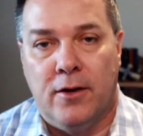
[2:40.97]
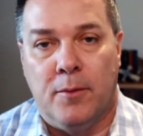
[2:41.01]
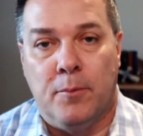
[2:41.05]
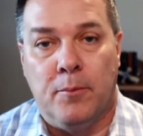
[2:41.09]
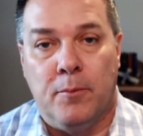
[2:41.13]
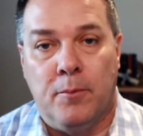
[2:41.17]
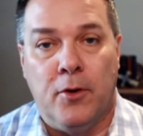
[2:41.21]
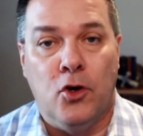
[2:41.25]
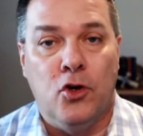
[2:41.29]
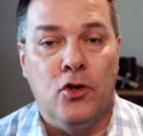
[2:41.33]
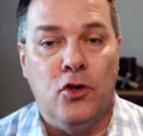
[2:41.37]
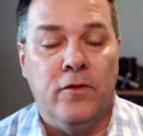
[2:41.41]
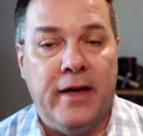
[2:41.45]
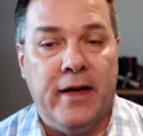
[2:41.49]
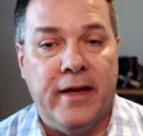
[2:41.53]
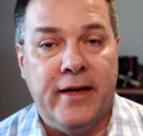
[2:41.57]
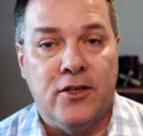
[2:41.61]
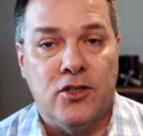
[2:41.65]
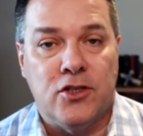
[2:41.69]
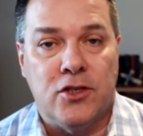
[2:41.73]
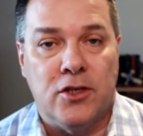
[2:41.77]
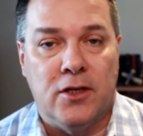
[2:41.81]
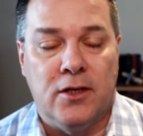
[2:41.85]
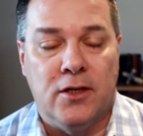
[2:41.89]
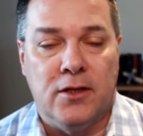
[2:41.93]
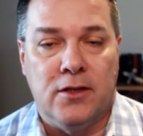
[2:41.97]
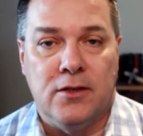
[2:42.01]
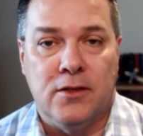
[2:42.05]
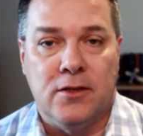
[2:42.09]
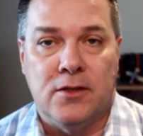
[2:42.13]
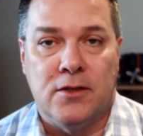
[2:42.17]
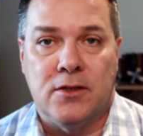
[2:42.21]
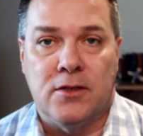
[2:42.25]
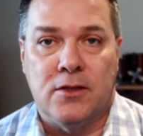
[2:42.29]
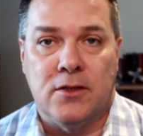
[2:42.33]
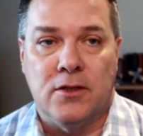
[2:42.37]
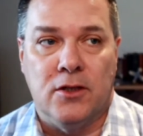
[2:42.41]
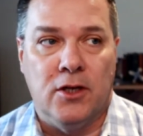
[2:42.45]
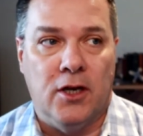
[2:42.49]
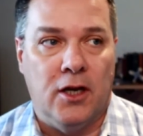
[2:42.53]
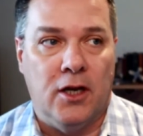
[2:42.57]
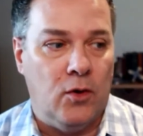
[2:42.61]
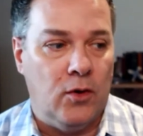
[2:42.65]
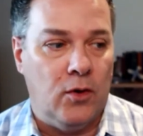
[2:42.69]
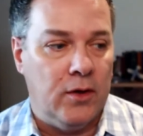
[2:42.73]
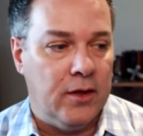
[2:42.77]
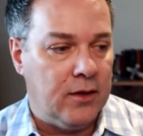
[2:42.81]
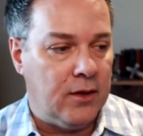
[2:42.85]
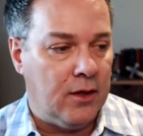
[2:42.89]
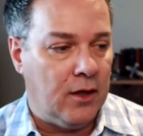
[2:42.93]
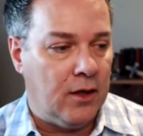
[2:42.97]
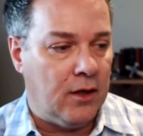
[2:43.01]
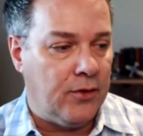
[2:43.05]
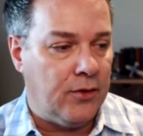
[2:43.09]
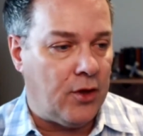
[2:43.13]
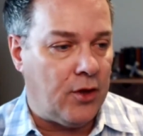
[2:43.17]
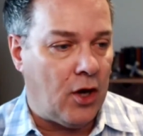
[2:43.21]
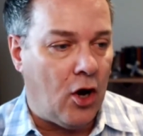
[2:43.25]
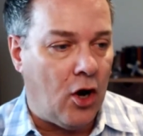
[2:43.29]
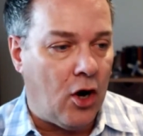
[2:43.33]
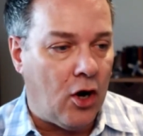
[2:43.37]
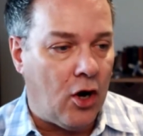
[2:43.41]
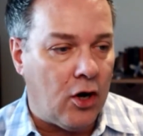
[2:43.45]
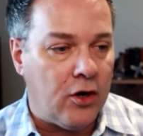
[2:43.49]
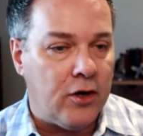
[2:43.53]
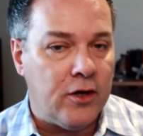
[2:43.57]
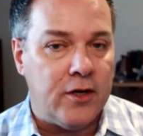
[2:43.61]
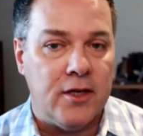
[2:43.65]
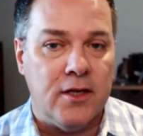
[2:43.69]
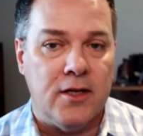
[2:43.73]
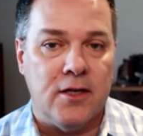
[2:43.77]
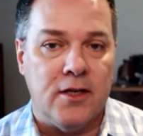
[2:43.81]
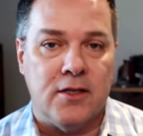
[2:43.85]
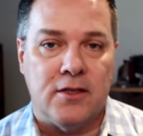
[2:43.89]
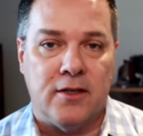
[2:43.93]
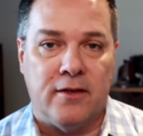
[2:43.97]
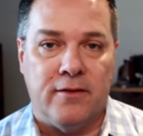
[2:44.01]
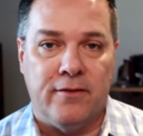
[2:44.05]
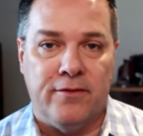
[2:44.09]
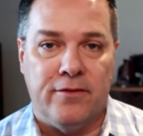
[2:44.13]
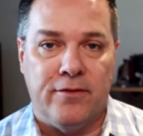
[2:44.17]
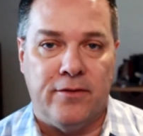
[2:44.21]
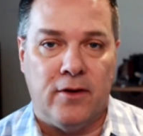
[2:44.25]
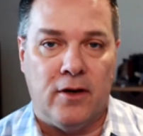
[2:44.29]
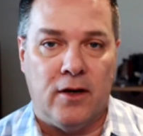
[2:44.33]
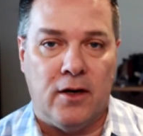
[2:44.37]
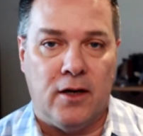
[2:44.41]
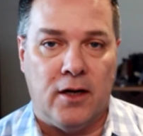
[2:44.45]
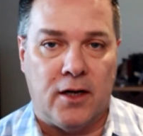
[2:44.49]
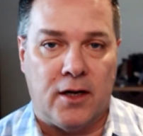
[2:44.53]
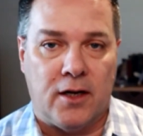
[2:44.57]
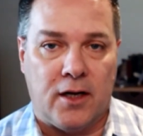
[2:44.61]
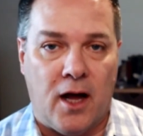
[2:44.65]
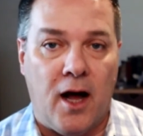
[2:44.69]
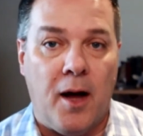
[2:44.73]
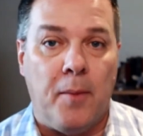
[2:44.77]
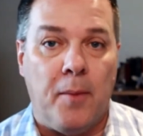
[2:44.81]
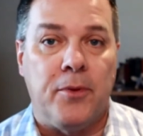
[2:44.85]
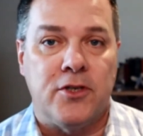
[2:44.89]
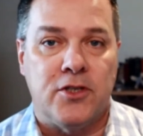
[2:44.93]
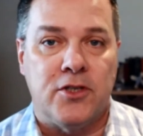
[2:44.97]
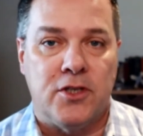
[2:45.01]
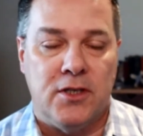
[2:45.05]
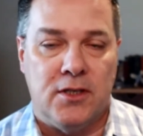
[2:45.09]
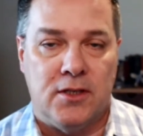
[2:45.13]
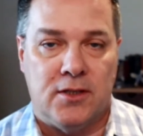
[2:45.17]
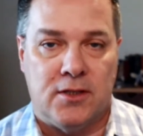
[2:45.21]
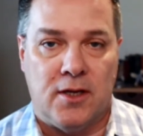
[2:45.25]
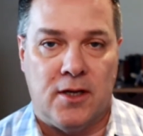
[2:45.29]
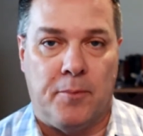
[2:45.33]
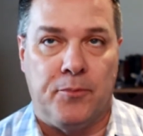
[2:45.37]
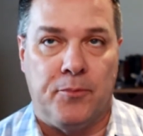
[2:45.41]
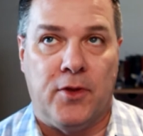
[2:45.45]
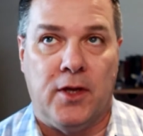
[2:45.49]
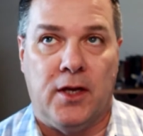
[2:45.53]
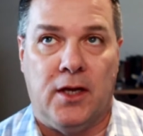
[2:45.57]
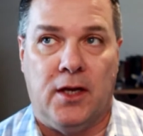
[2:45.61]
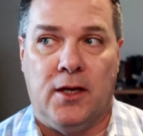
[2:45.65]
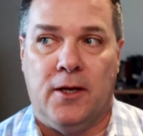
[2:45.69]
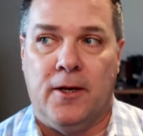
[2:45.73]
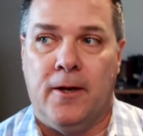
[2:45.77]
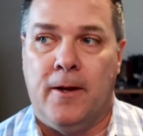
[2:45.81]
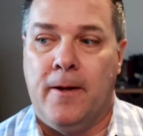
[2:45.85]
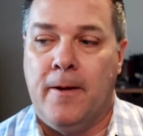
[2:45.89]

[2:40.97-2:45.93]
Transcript: motivations, the hardness of accomplishing something